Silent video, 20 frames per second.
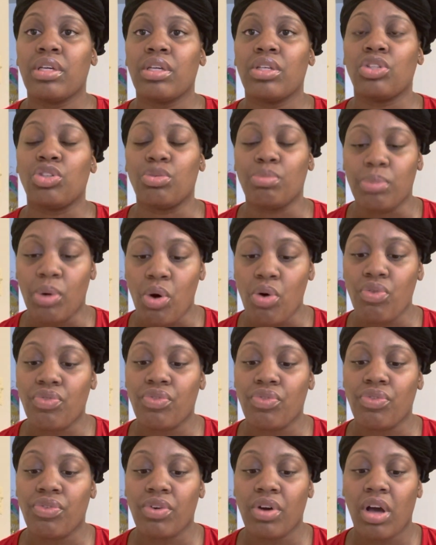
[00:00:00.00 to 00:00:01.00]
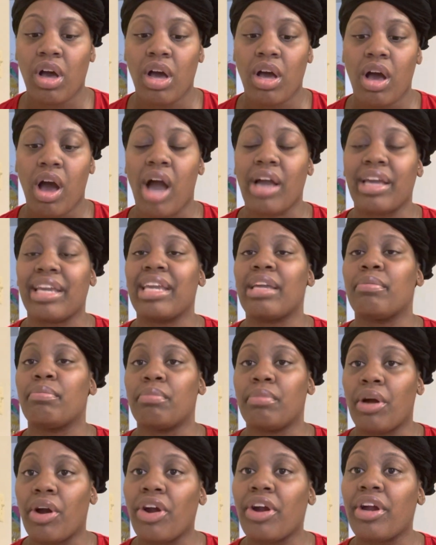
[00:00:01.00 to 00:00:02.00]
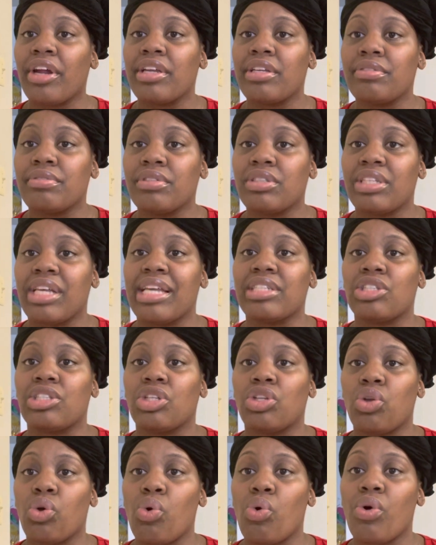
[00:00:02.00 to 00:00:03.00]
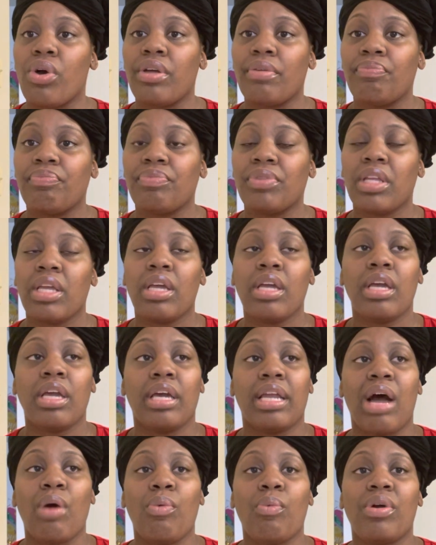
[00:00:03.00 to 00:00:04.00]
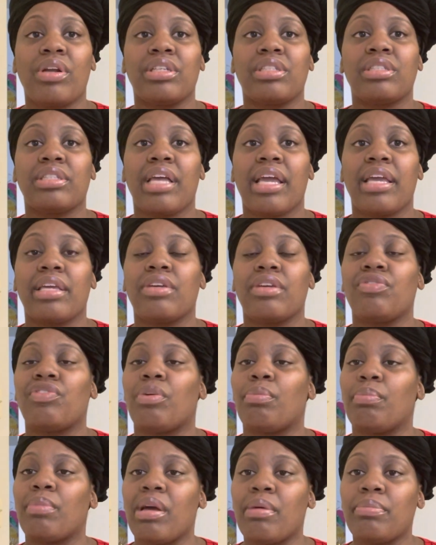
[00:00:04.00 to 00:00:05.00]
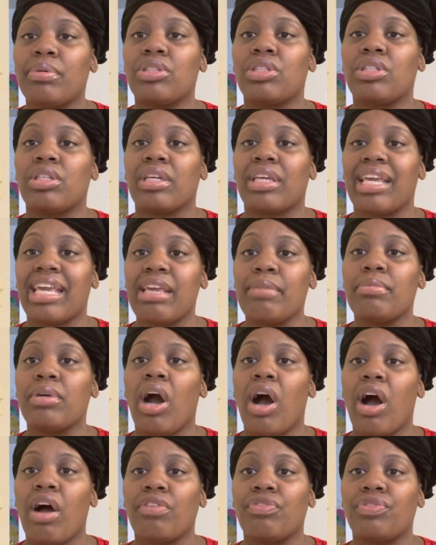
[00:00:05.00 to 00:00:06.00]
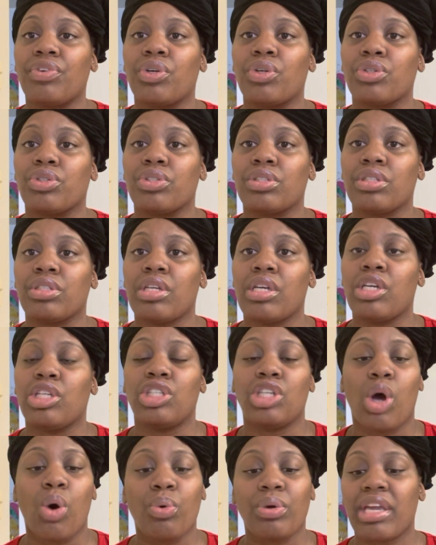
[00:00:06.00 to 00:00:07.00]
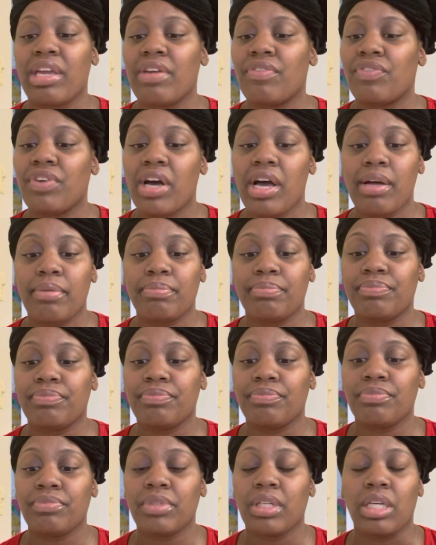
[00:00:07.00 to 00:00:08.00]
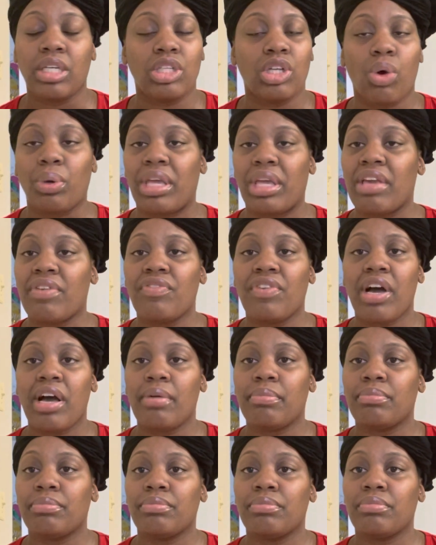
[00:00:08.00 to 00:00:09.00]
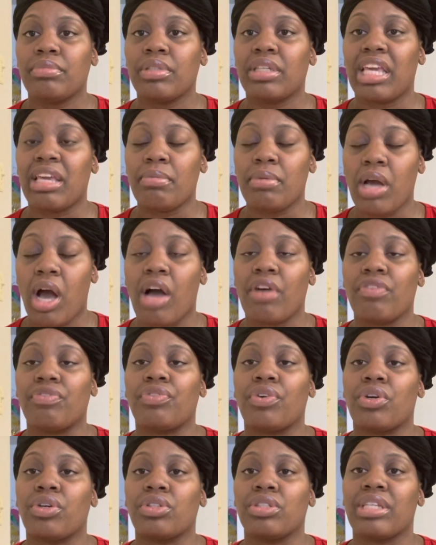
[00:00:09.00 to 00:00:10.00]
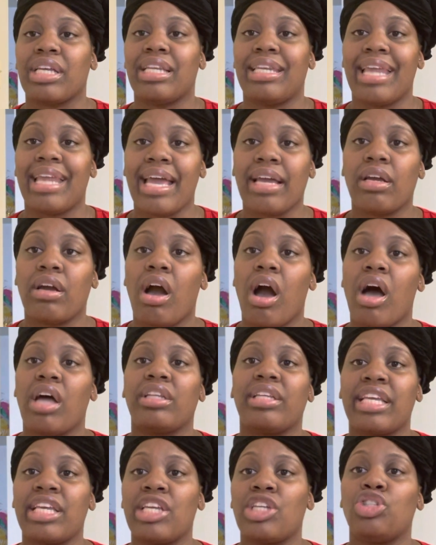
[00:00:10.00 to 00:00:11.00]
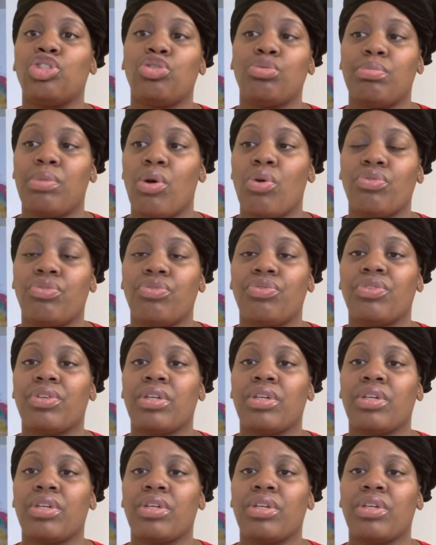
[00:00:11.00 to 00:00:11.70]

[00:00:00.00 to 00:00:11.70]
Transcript: You both are getting married, says the Lord. And I want to say, remember to keep God first. Don't give up. Don't give up. Keep God first and let God lead you both.